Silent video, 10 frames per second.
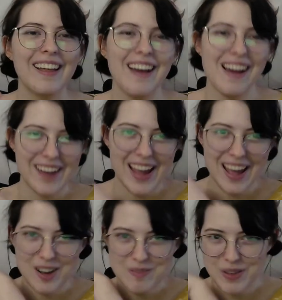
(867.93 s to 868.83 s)
Right, I
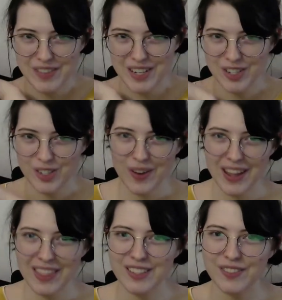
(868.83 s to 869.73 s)
hope you've
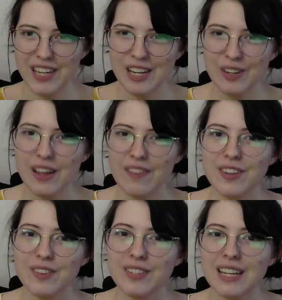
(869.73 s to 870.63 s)
enjoyed this video. If
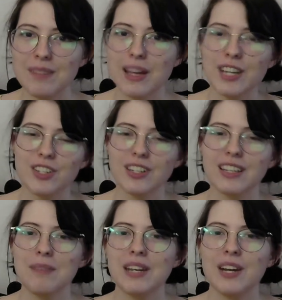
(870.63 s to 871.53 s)
you did, make sure to
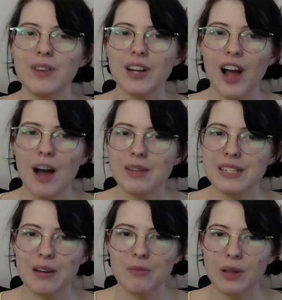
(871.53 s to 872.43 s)
let me know in a comment
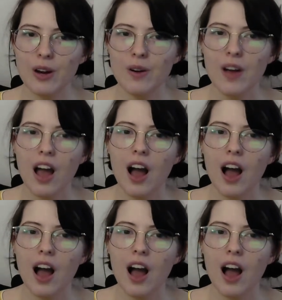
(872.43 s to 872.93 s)
down below.